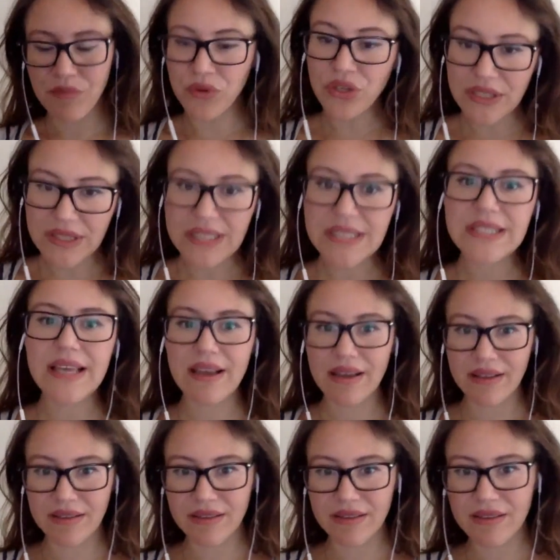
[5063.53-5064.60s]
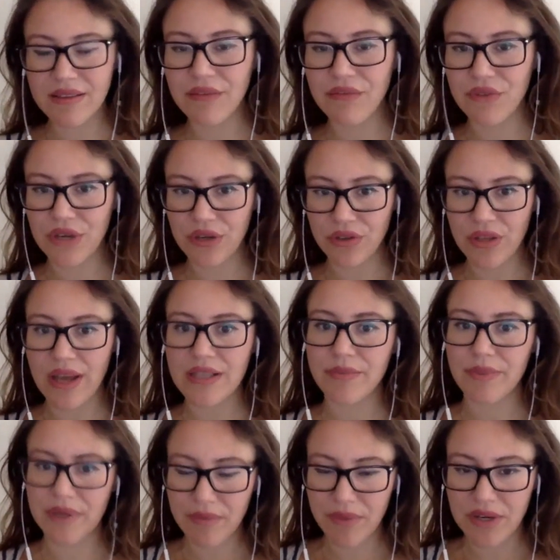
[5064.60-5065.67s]
Moon in the second difficult
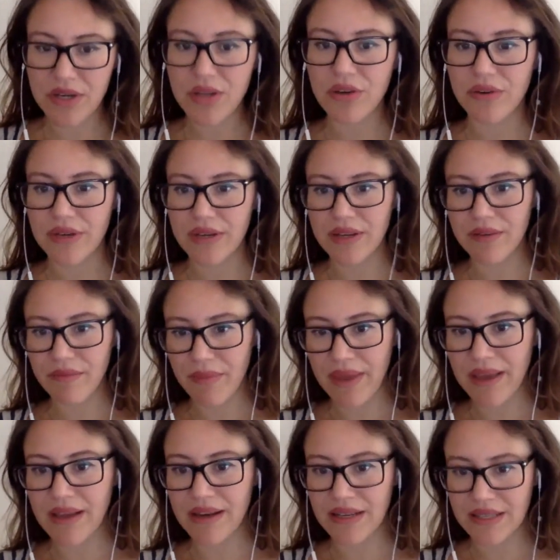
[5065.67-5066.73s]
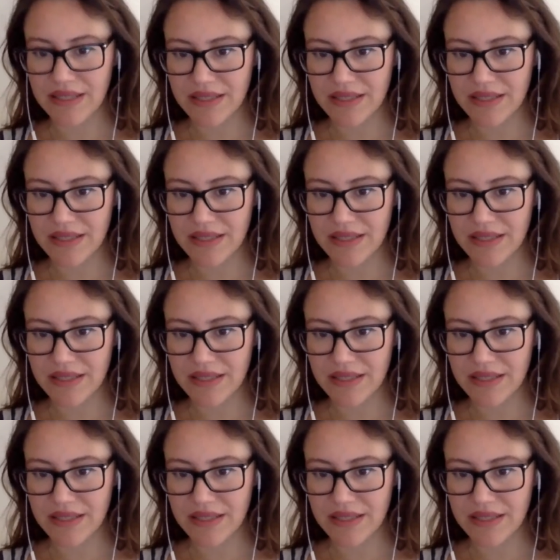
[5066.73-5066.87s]
aspect, Mercury. Make a list.